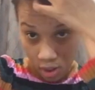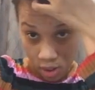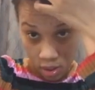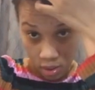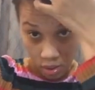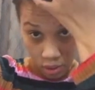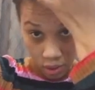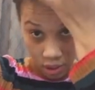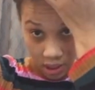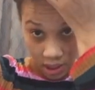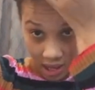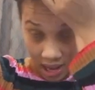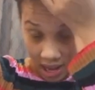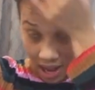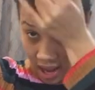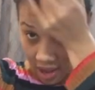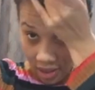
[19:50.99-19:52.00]
So you can
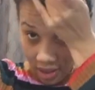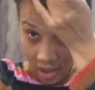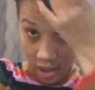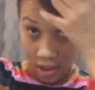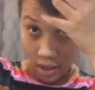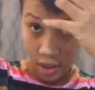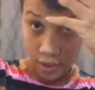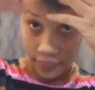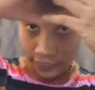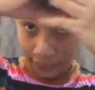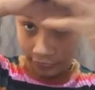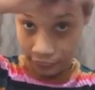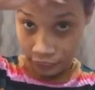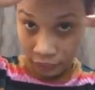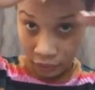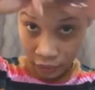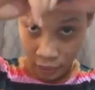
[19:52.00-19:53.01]
either
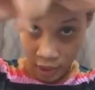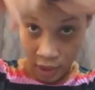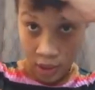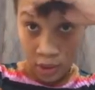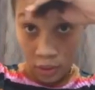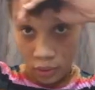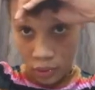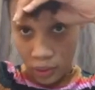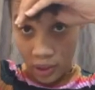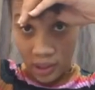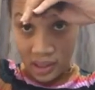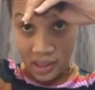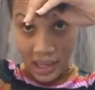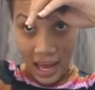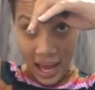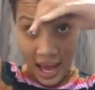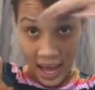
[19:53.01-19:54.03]
do the
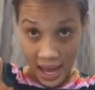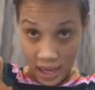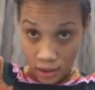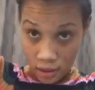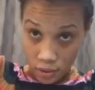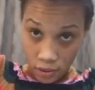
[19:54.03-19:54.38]
sides,